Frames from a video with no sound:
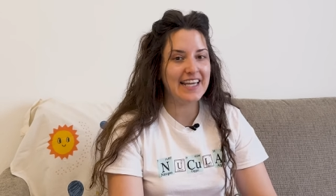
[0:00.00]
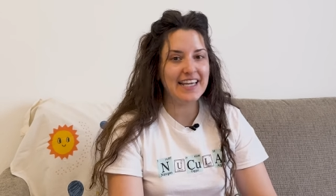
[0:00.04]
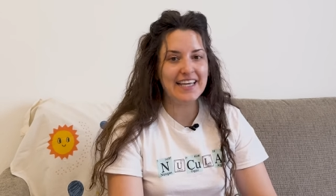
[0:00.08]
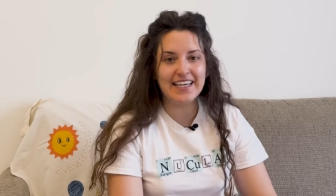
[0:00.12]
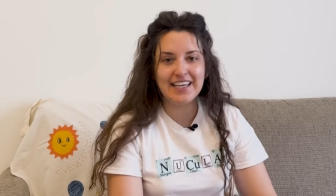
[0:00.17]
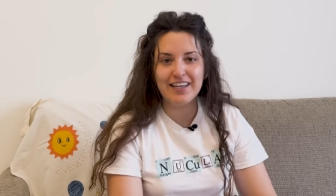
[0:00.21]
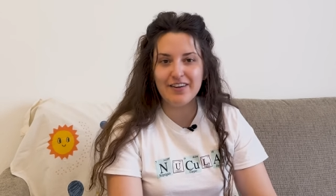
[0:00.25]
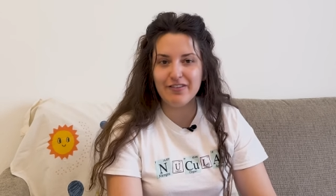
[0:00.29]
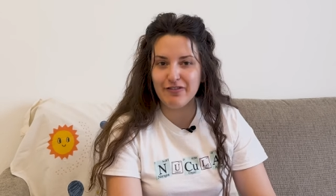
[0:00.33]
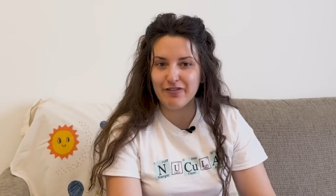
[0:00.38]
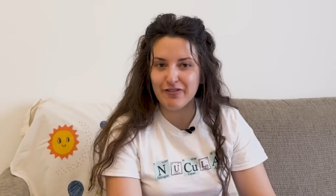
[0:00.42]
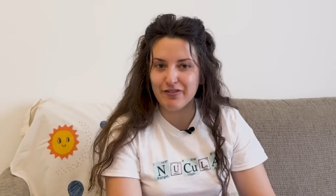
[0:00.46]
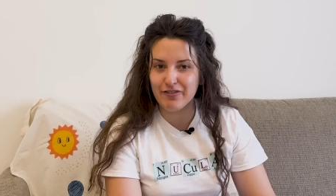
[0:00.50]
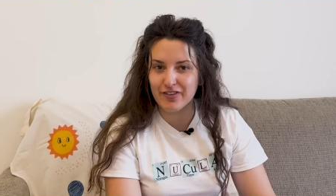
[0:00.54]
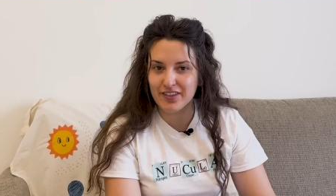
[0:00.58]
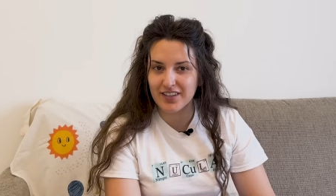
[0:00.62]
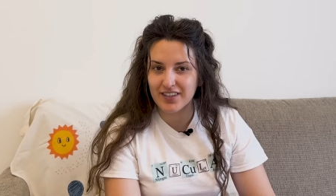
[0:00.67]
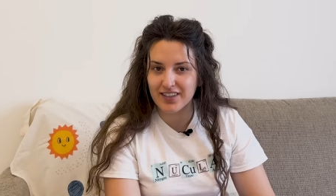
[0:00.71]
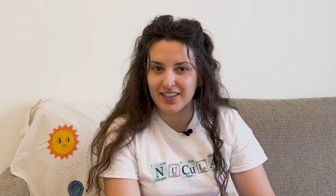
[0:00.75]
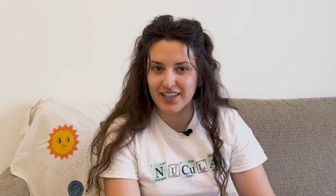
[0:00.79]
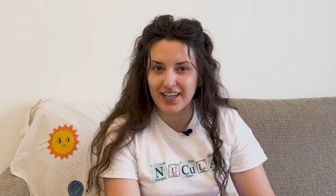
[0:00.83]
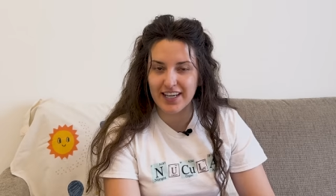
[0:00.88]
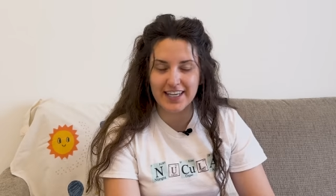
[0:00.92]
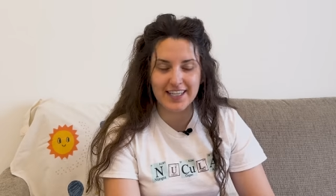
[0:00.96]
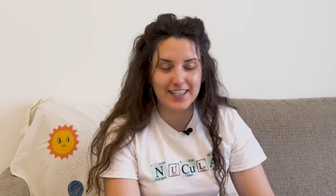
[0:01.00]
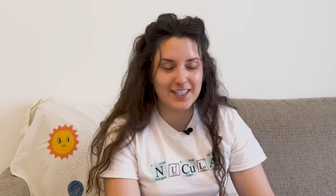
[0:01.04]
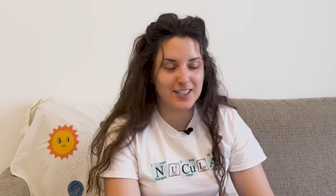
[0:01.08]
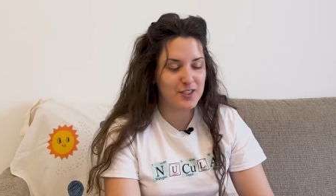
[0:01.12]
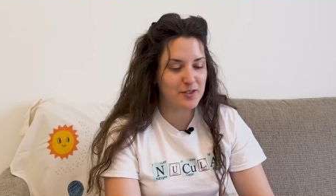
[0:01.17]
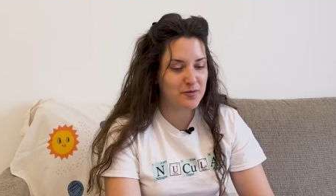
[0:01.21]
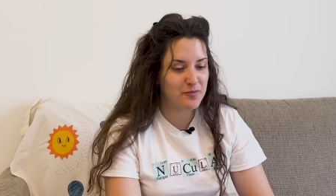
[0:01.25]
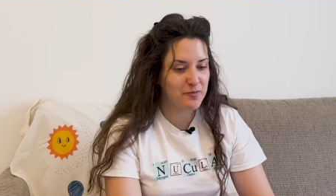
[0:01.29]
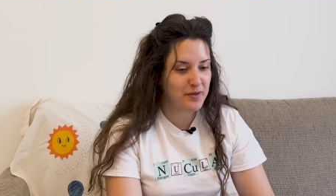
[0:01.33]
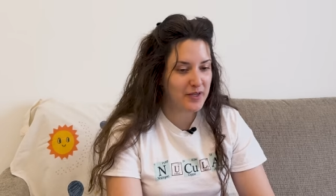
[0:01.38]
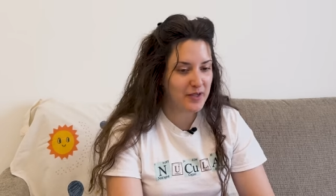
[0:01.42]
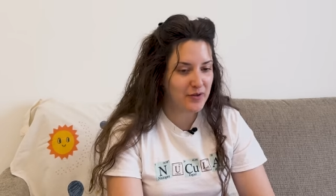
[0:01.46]
if
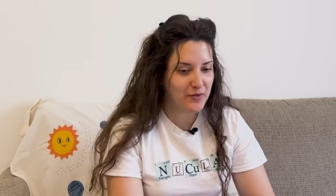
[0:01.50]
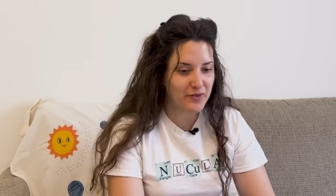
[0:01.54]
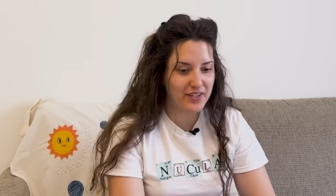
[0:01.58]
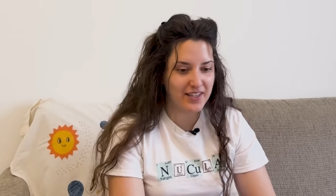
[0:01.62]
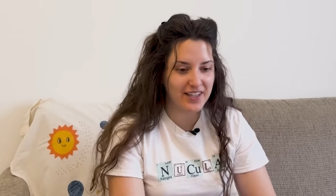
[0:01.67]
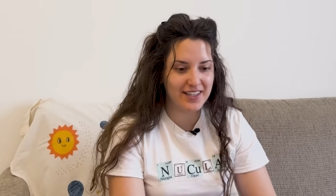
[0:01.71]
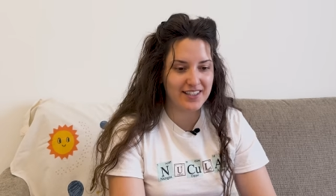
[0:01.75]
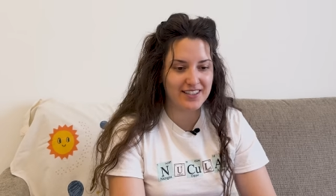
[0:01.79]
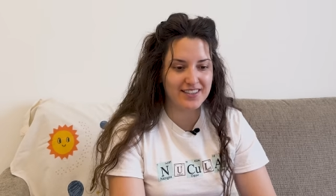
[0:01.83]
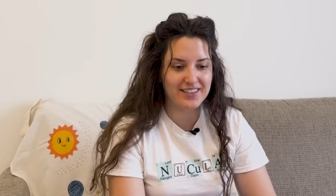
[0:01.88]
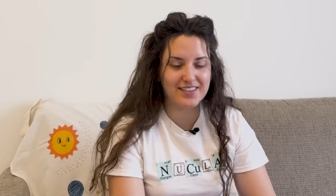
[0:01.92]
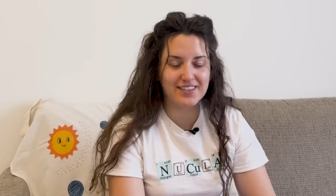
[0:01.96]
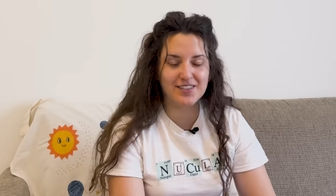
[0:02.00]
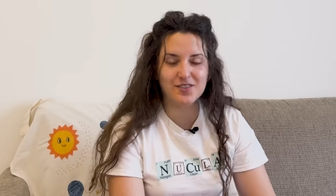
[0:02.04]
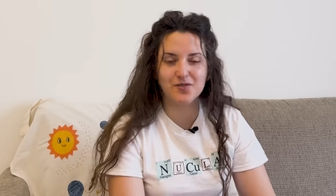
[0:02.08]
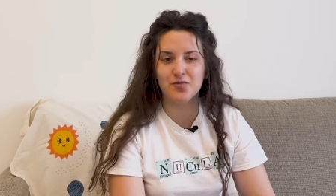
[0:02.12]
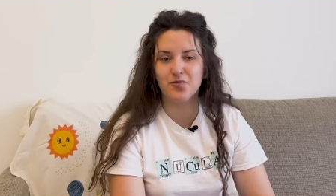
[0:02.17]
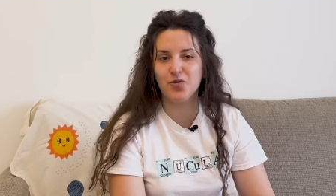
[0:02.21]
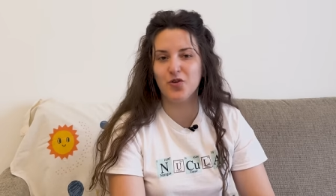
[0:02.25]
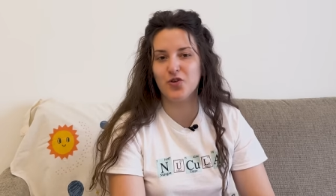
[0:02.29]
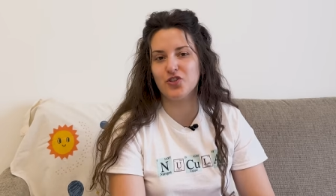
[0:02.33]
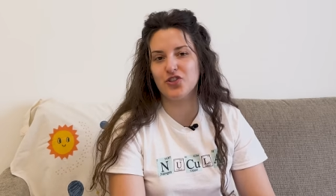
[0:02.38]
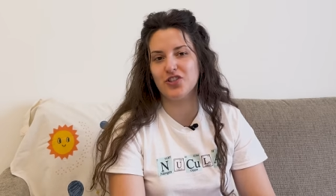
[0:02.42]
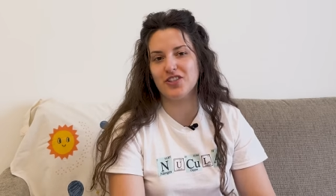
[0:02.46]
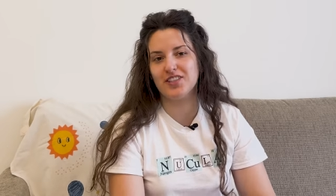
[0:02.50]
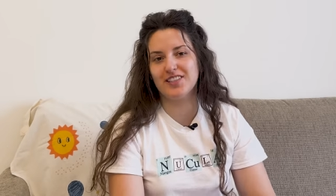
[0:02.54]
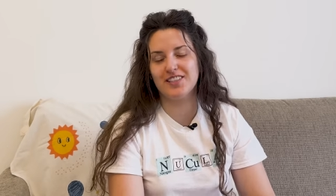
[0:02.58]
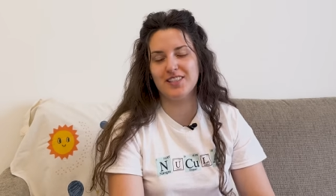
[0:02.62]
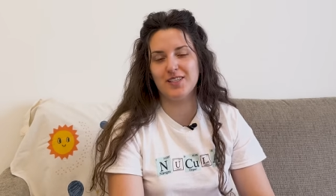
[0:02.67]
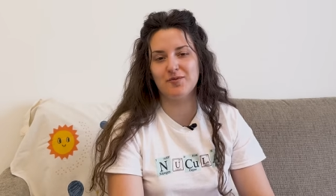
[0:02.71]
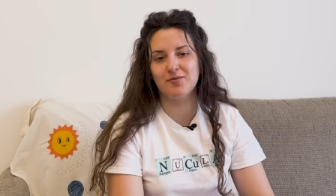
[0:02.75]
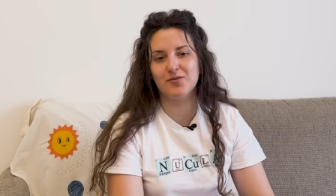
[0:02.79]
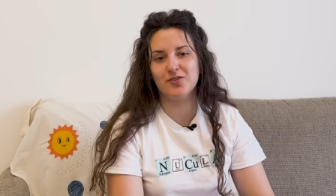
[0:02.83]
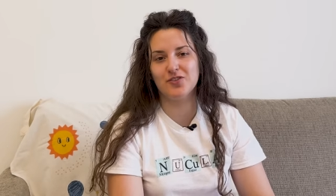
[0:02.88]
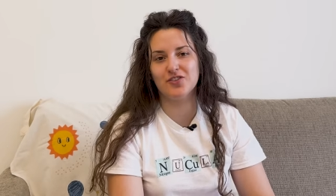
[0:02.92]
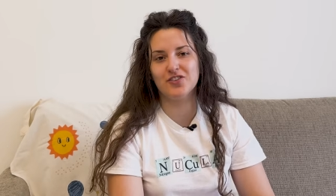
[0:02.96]
experience watching
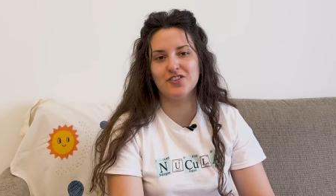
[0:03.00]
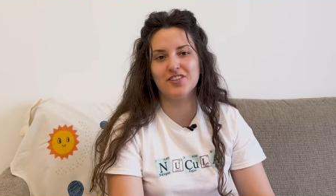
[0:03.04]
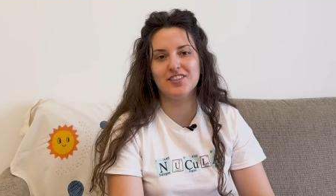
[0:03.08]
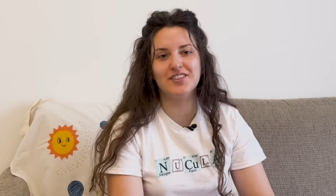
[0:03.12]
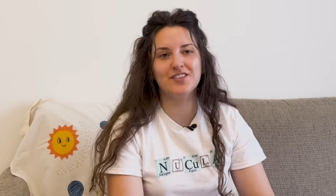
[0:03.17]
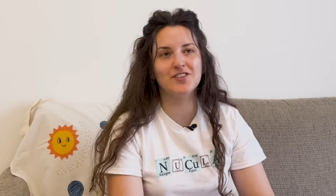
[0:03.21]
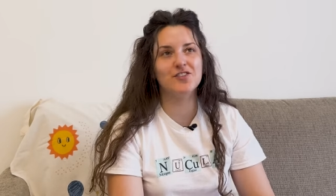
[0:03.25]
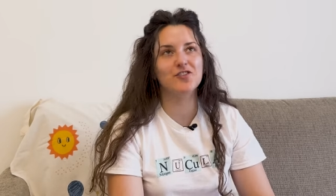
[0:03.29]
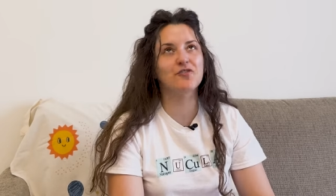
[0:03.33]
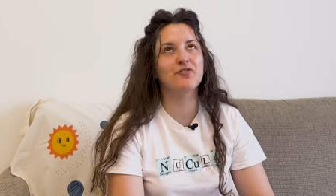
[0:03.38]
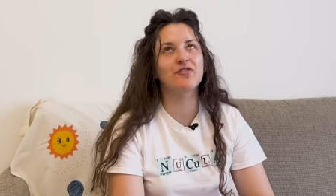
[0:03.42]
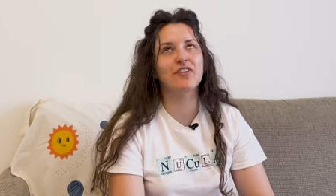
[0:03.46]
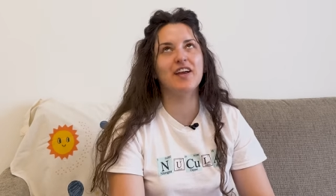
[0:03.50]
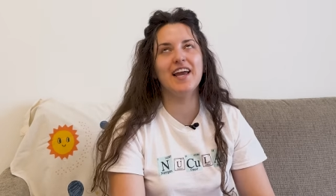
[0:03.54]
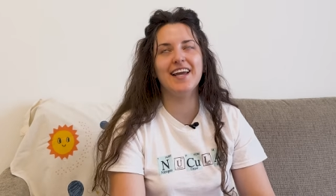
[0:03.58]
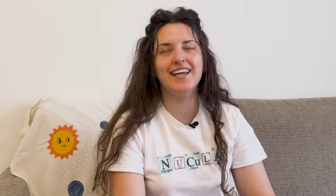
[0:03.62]
simpsons is of